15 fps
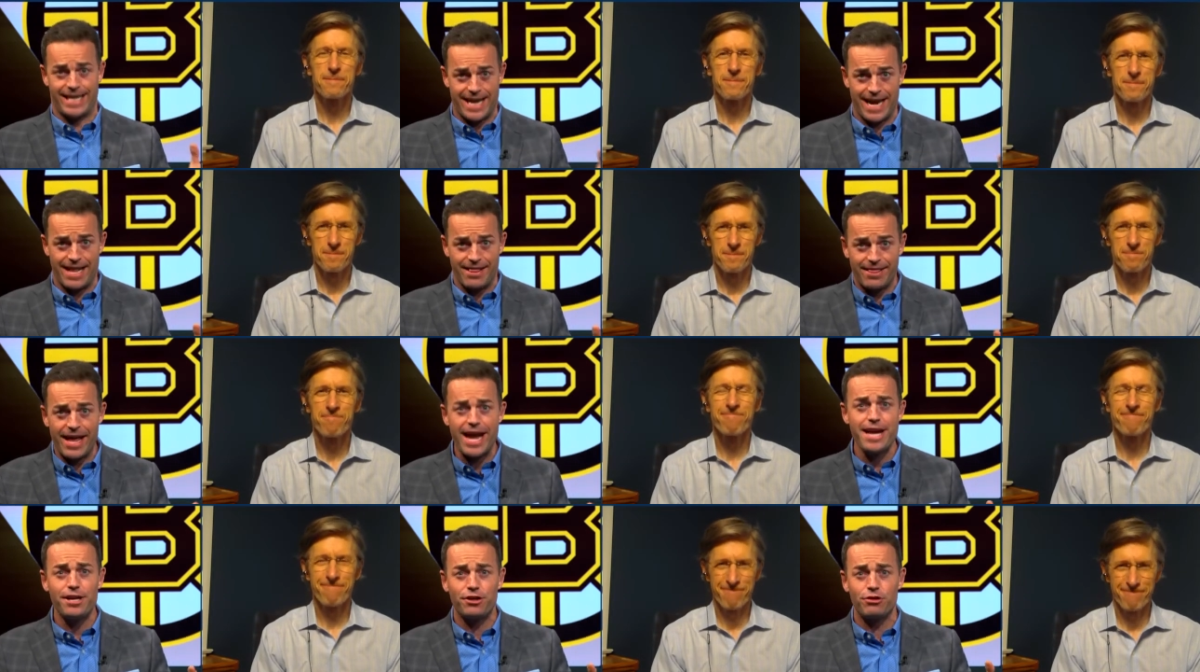Speaker 1: again.
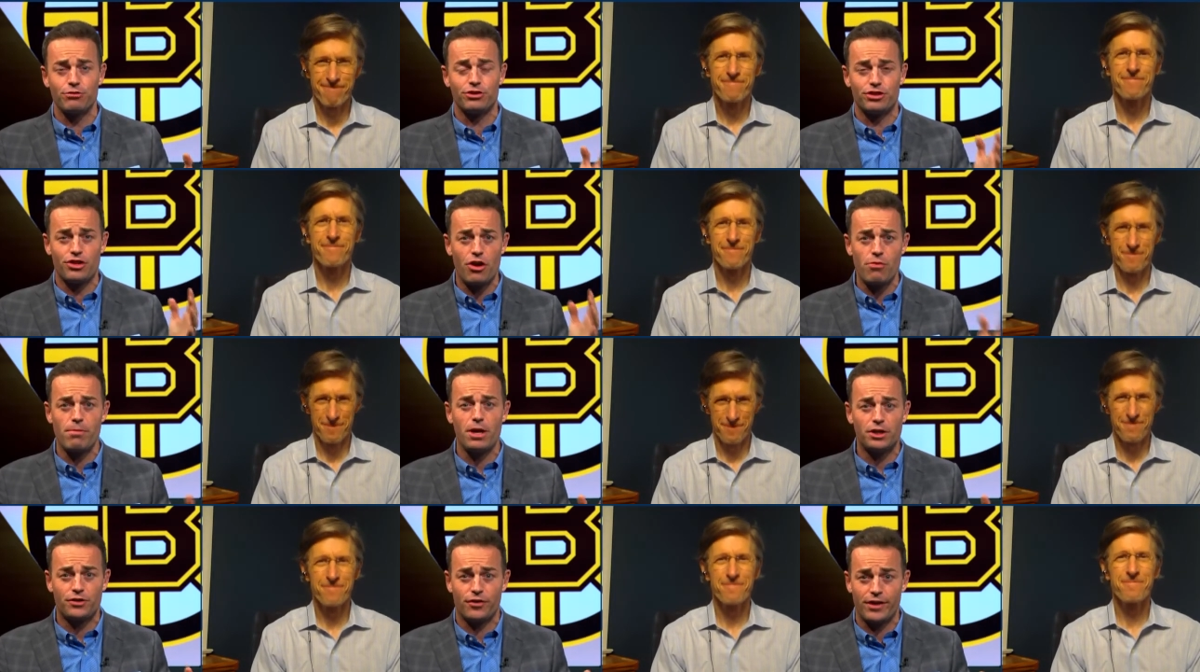Thank you so
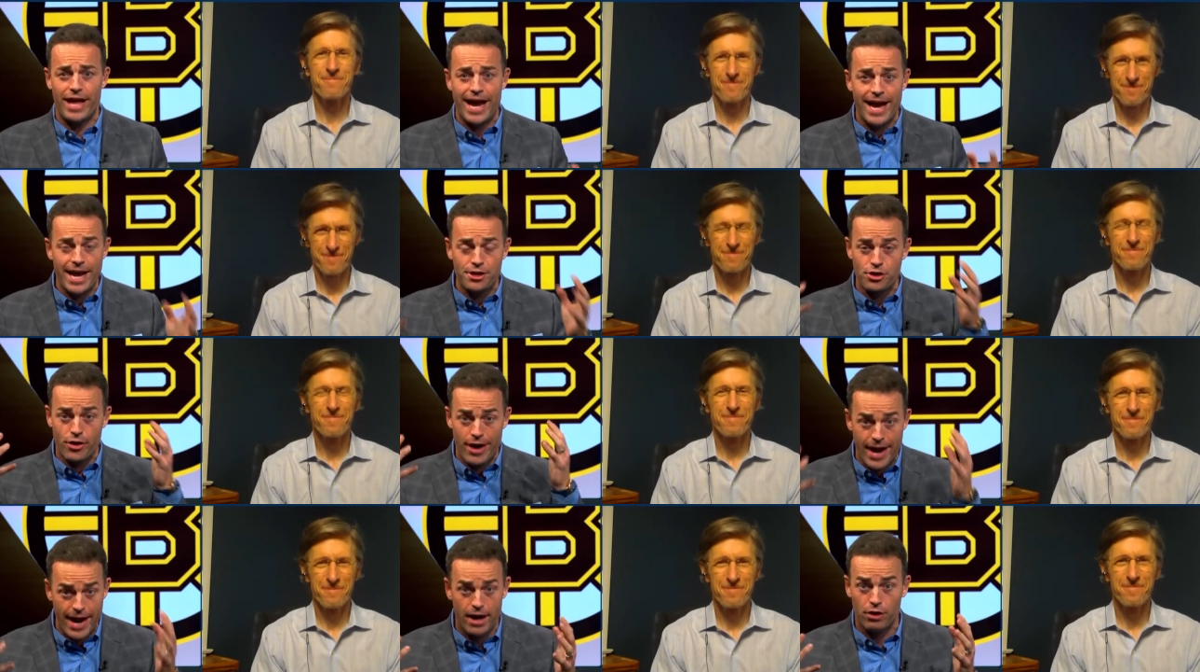much for that, and your
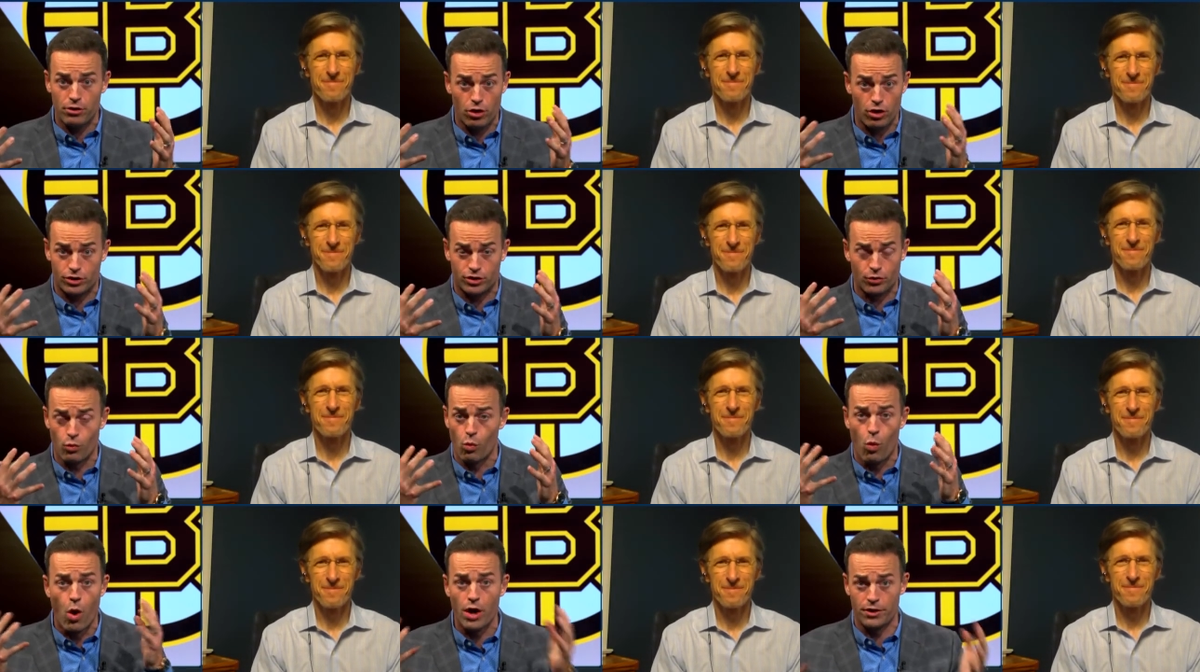hair looks
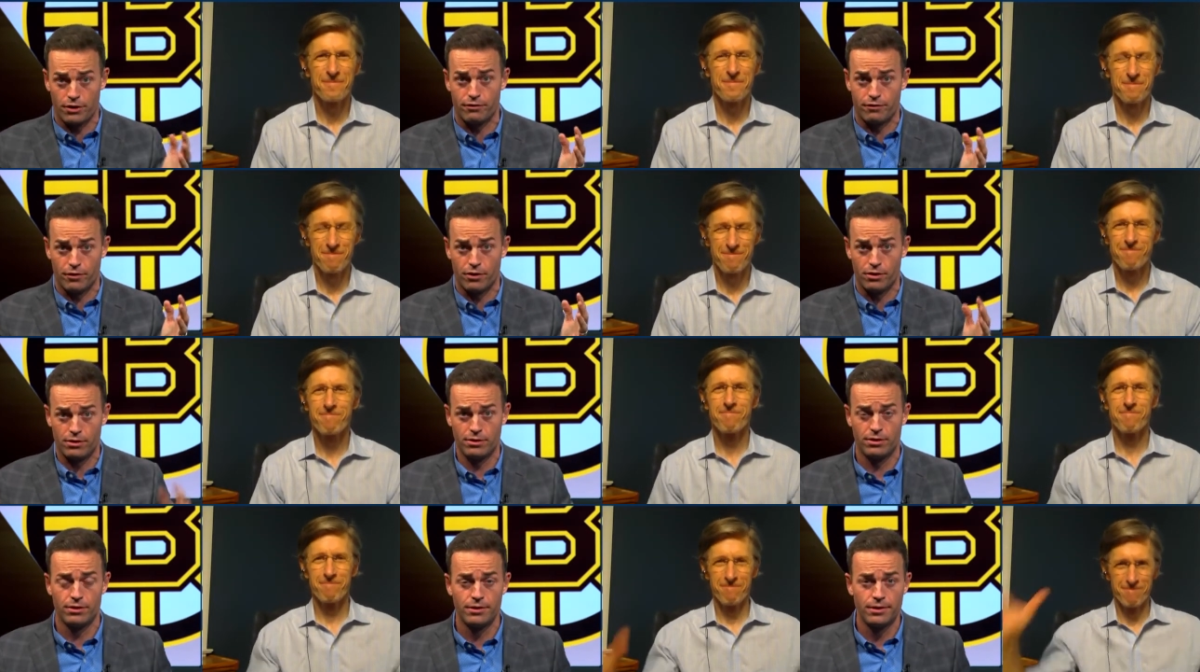wonderful.
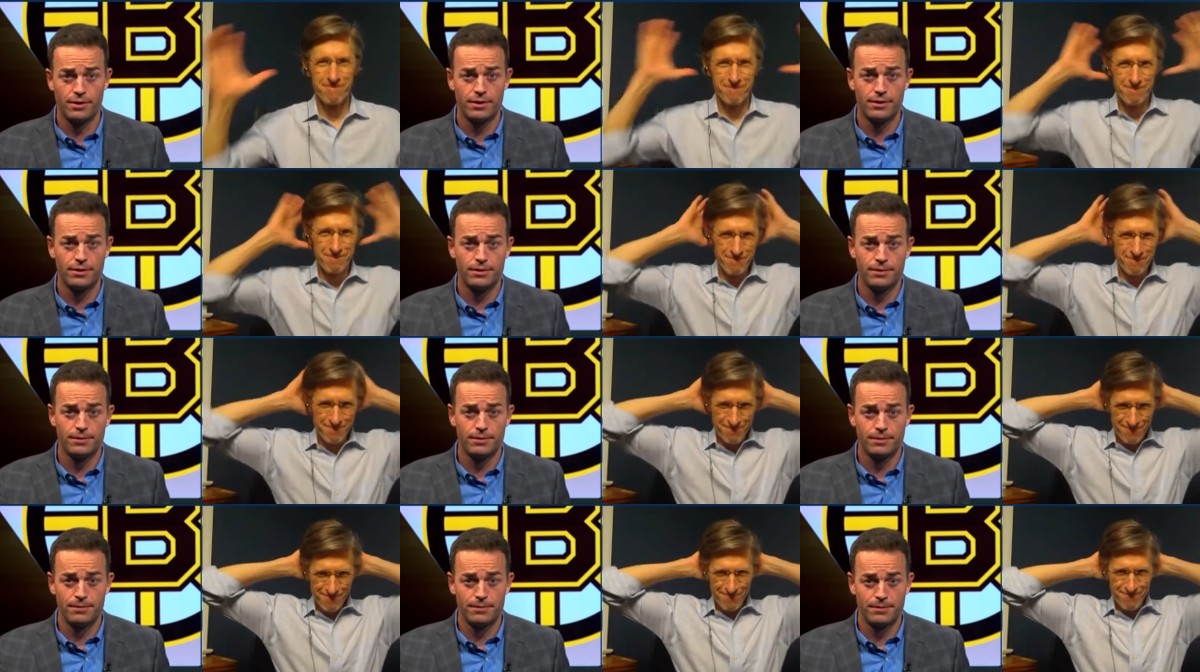
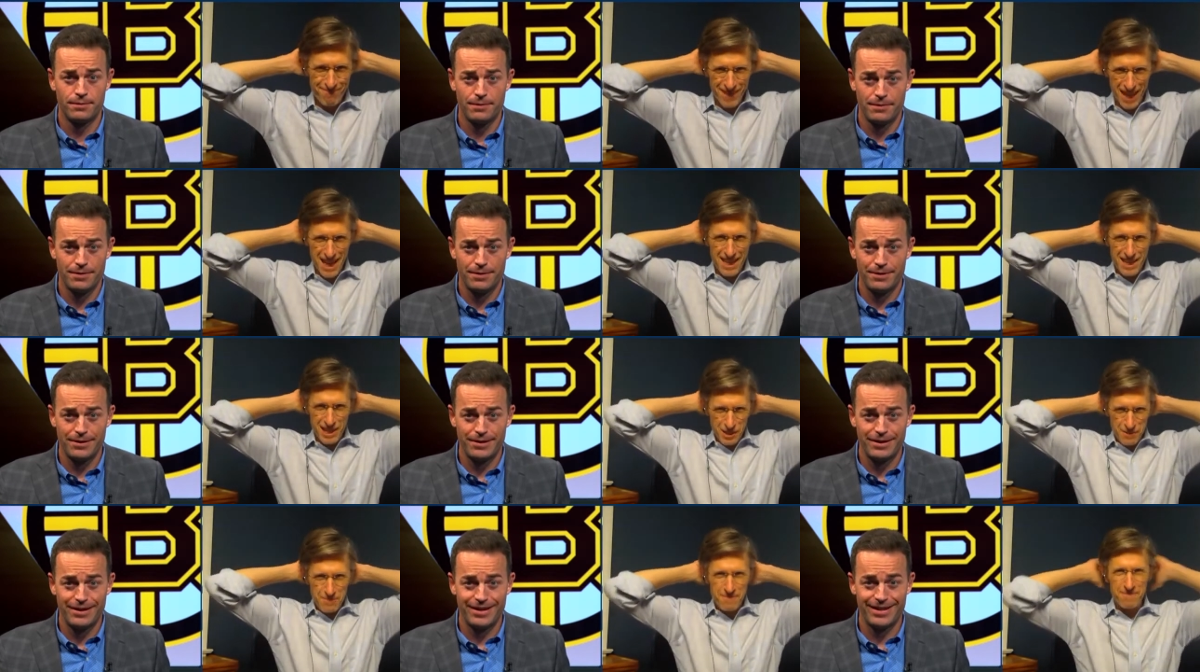
Speaker 2: Thank
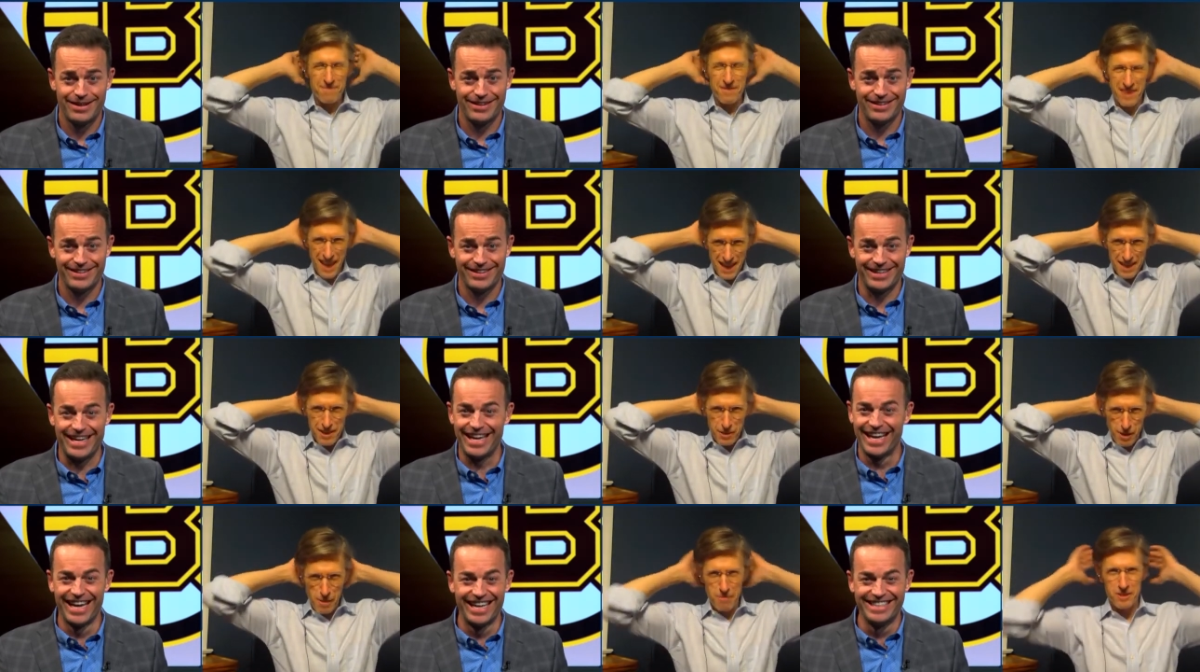you. Thank
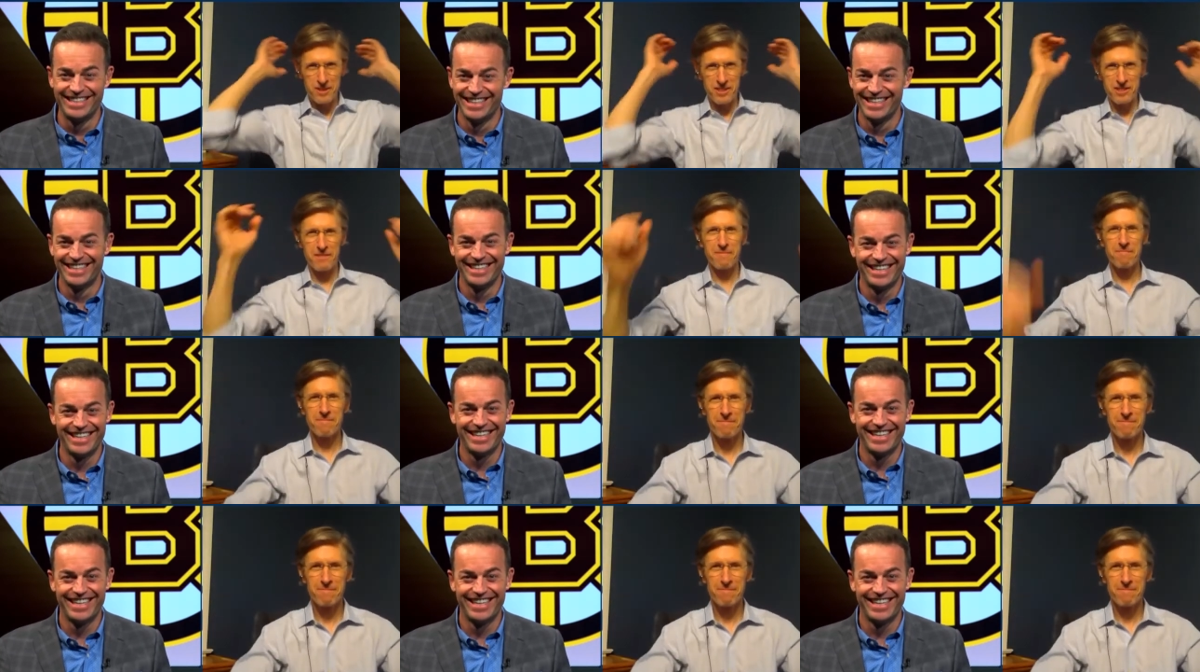you, Emerson.